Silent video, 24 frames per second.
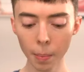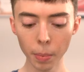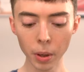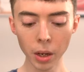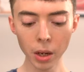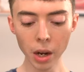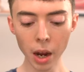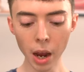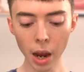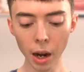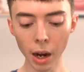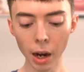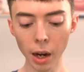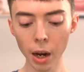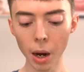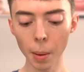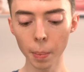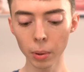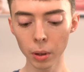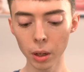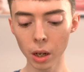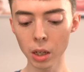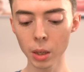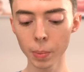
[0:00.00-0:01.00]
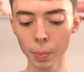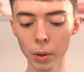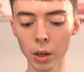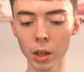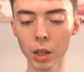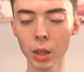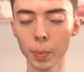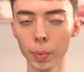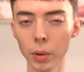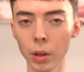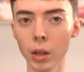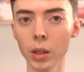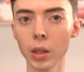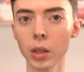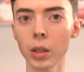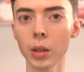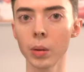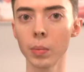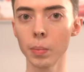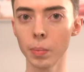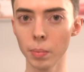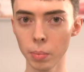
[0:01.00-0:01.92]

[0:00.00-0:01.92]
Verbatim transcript: PA plus plus plus